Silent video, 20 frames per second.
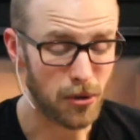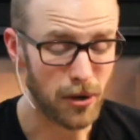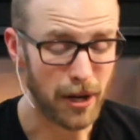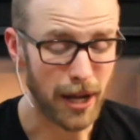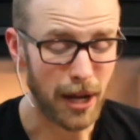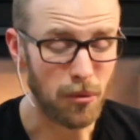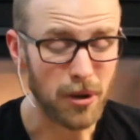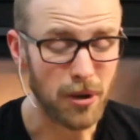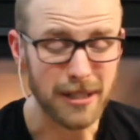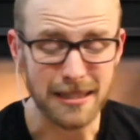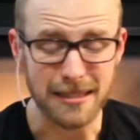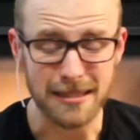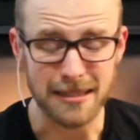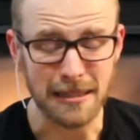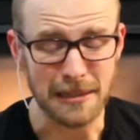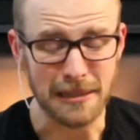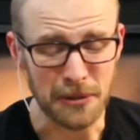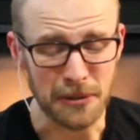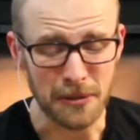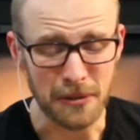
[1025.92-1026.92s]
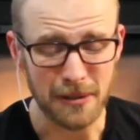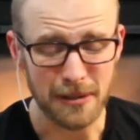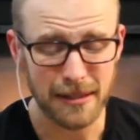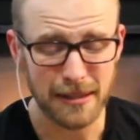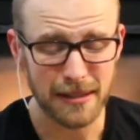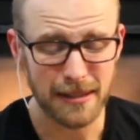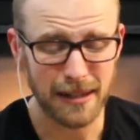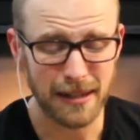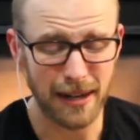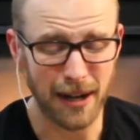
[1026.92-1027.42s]
Lord, I want to see you.
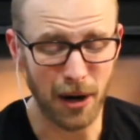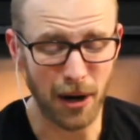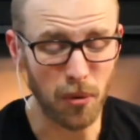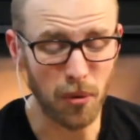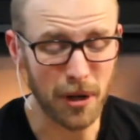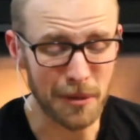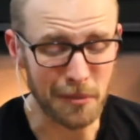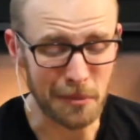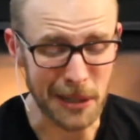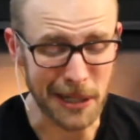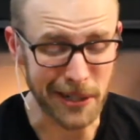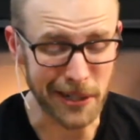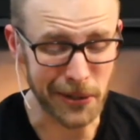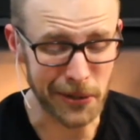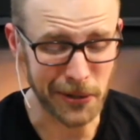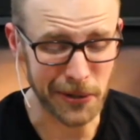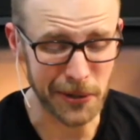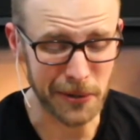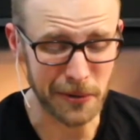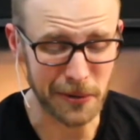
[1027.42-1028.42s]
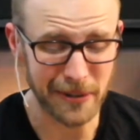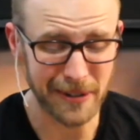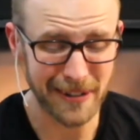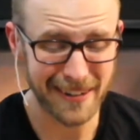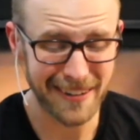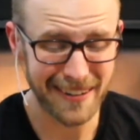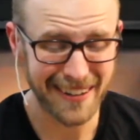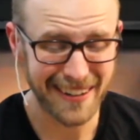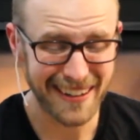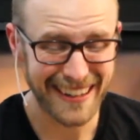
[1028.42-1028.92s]
And I want to be near
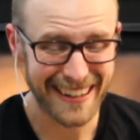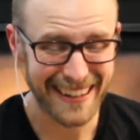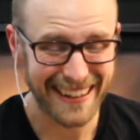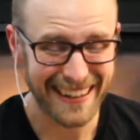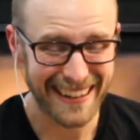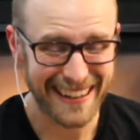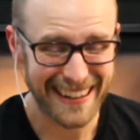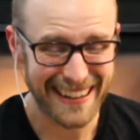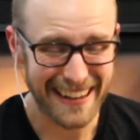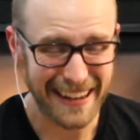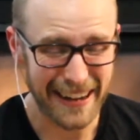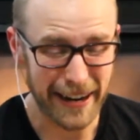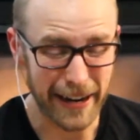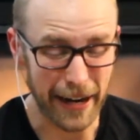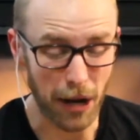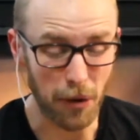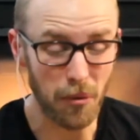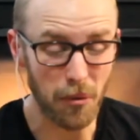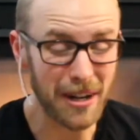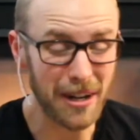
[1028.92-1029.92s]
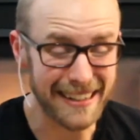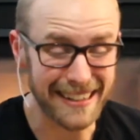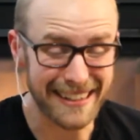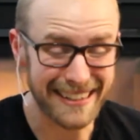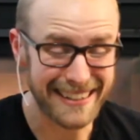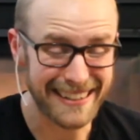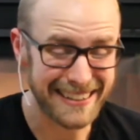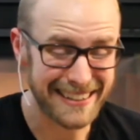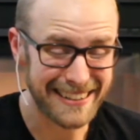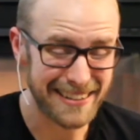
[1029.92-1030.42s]
you. And I
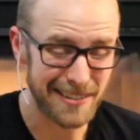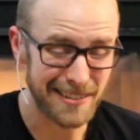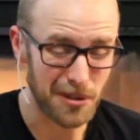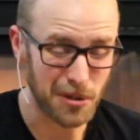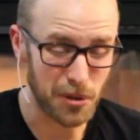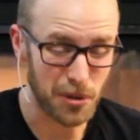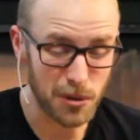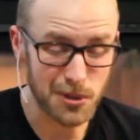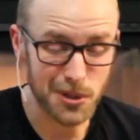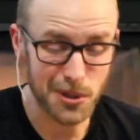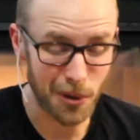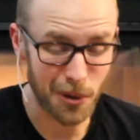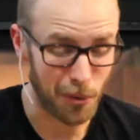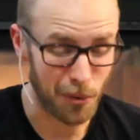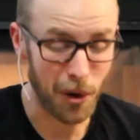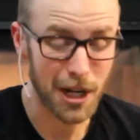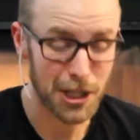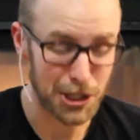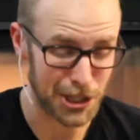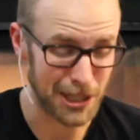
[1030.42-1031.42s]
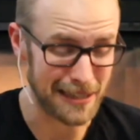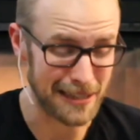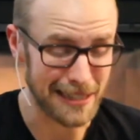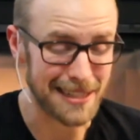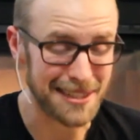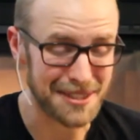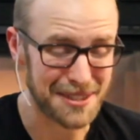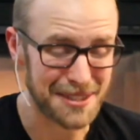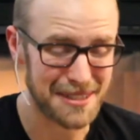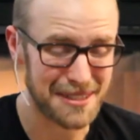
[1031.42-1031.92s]
want those who are
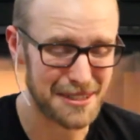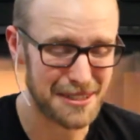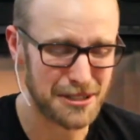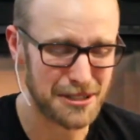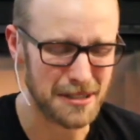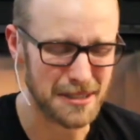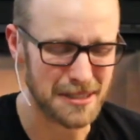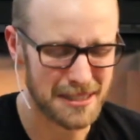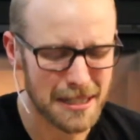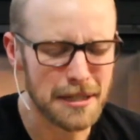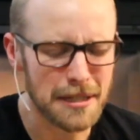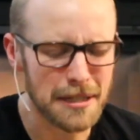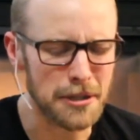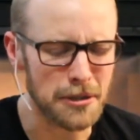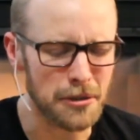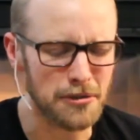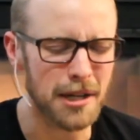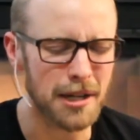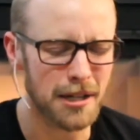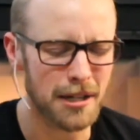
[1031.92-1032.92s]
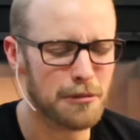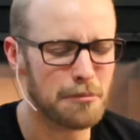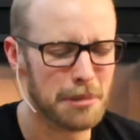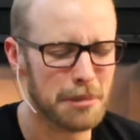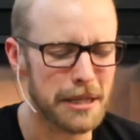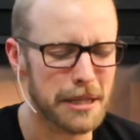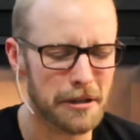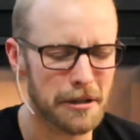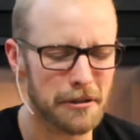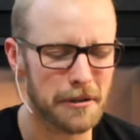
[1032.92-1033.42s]
watching this to see you and
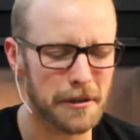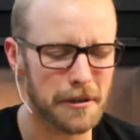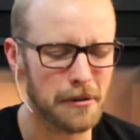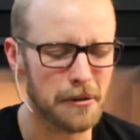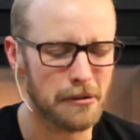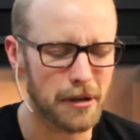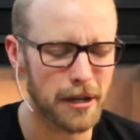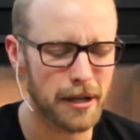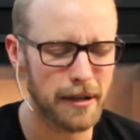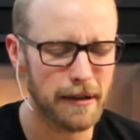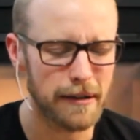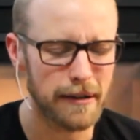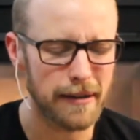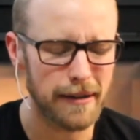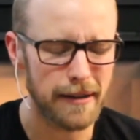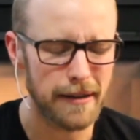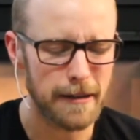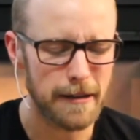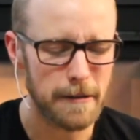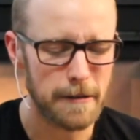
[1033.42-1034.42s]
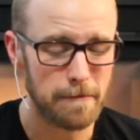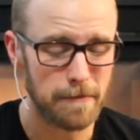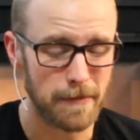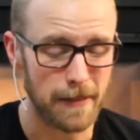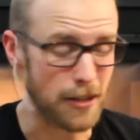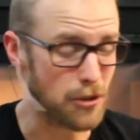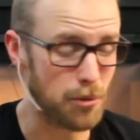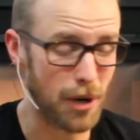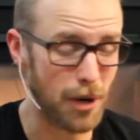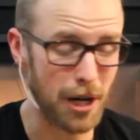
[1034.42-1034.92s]
to be near you.
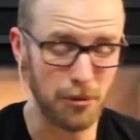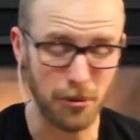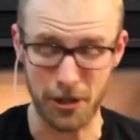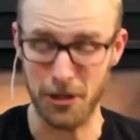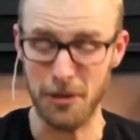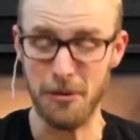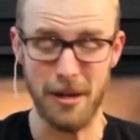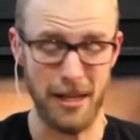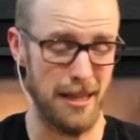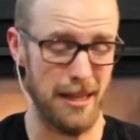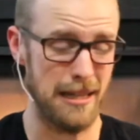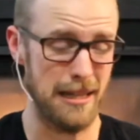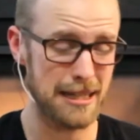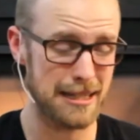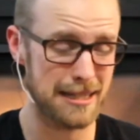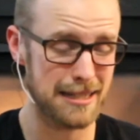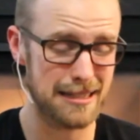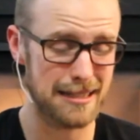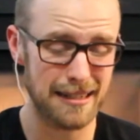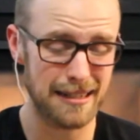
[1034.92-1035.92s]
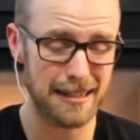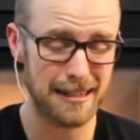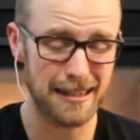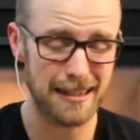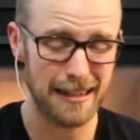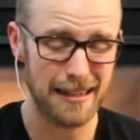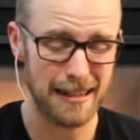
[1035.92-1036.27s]
And that's why we're doing this.